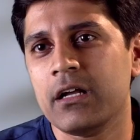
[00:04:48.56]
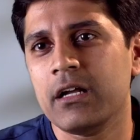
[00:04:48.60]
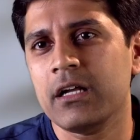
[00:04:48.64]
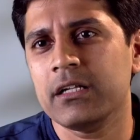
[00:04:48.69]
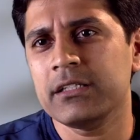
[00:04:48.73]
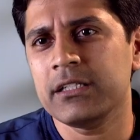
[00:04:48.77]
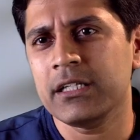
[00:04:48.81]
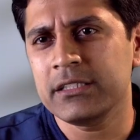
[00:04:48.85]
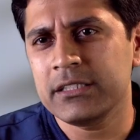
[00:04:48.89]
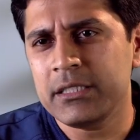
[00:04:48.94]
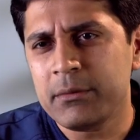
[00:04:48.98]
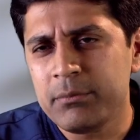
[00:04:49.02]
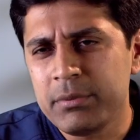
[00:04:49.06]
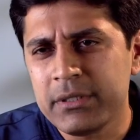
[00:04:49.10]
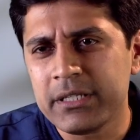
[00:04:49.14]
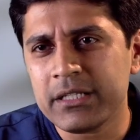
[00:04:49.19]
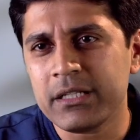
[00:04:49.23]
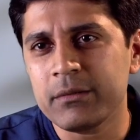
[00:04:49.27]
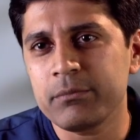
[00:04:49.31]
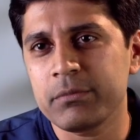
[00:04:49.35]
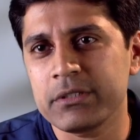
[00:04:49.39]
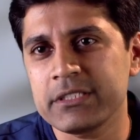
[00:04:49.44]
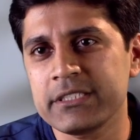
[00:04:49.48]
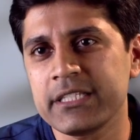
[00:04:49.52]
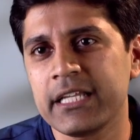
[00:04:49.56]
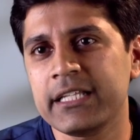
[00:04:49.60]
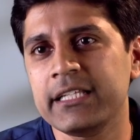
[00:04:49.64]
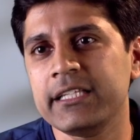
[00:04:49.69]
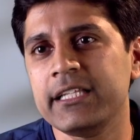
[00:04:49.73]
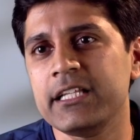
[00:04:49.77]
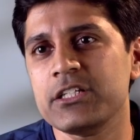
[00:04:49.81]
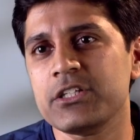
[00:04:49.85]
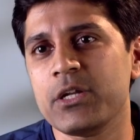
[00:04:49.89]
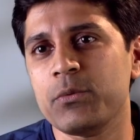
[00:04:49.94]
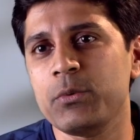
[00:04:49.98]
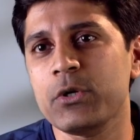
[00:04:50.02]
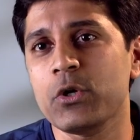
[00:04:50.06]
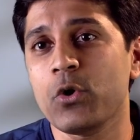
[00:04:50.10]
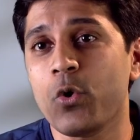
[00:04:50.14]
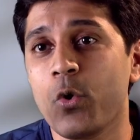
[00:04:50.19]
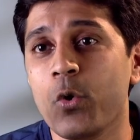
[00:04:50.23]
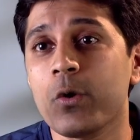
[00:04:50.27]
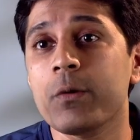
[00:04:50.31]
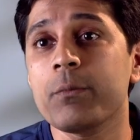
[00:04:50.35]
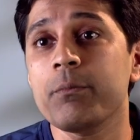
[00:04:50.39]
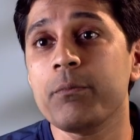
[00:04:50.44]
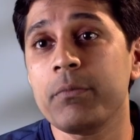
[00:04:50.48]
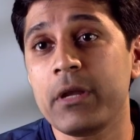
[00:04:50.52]
the typical percentage that we
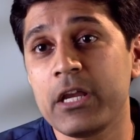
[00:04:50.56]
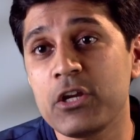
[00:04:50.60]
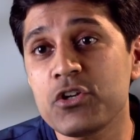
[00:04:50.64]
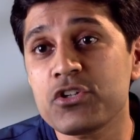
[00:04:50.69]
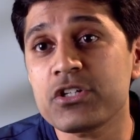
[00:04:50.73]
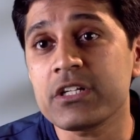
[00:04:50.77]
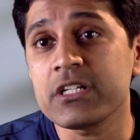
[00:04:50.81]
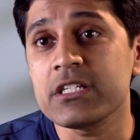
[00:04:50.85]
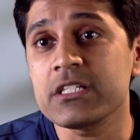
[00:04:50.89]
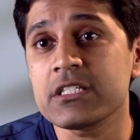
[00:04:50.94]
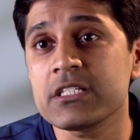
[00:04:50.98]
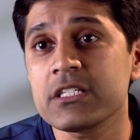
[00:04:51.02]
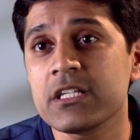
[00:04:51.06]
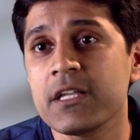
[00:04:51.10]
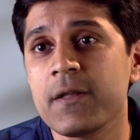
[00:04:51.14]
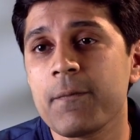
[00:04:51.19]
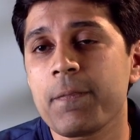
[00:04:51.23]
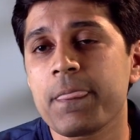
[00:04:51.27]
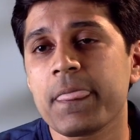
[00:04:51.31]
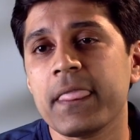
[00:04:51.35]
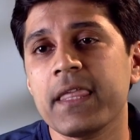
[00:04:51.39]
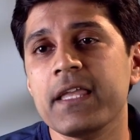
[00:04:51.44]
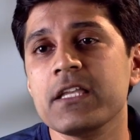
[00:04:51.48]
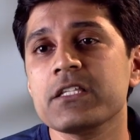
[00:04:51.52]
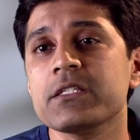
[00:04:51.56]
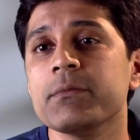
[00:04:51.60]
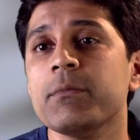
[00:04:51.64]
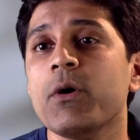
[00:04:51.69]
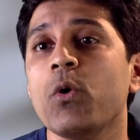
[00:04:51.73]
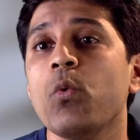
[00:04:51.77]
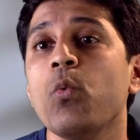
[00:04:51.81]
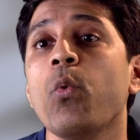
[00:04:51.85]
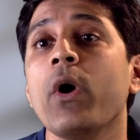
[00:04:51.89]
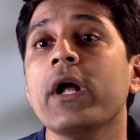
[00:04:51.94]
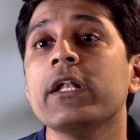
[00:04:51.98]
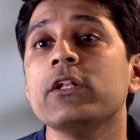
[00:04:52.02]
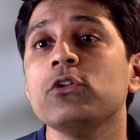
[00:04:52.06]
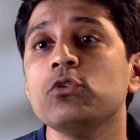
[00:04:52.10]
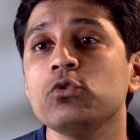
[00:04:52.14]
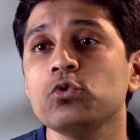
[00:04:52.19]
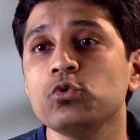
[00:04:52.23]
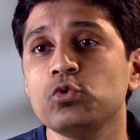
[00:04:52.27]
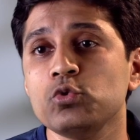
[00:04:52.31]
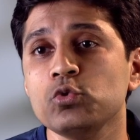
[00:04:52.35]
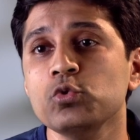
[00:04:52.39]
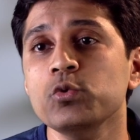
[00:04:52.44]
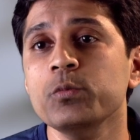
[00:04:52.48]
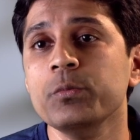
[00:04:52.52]
quote patients is about 1 to
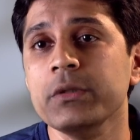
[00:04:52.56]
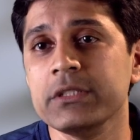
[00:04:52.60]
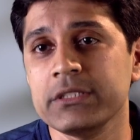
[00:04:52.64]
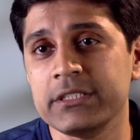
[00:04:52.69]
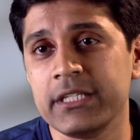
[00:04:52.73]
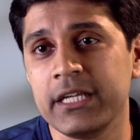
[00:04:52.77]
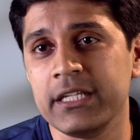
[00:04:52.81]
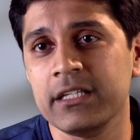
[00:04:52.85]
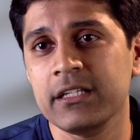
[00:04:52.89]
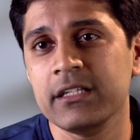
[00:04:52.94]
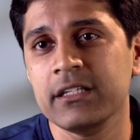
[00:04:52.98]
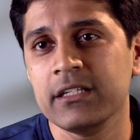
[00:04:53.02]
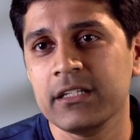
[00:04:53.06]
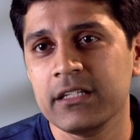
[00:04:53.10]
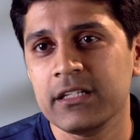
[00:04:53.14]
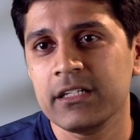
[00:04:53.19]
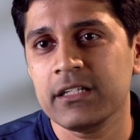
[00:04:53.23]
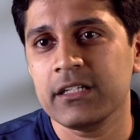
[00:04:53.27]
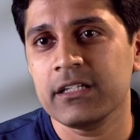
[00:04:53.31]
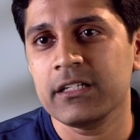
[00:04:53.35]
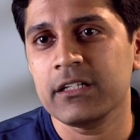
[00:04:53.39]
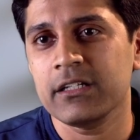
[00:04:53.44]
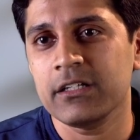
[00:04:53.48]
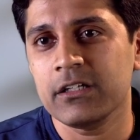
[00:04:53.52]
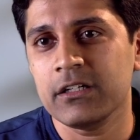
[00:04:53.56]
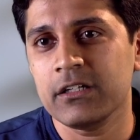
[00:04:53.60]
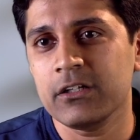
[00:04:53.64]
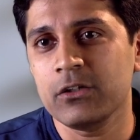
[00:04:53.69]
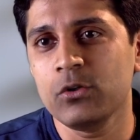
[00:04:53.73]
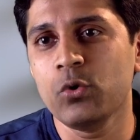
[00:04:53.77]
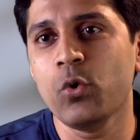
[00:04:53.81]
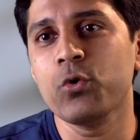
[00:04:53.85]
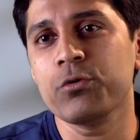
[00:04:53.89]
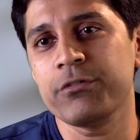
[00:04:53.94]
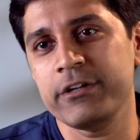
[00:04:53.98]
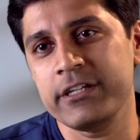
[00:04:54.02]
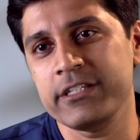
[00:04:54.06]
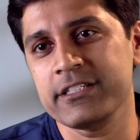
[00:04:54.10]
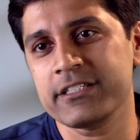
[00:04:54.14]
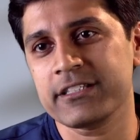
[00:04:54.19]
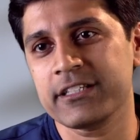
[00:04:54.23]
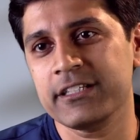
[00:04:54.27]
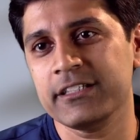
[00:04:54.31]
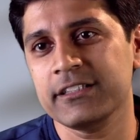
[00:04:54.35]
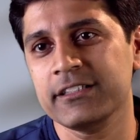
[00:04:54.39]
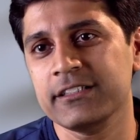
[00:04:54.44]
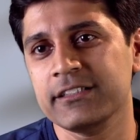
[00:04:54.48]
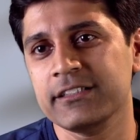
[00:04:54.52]
2%, low risk.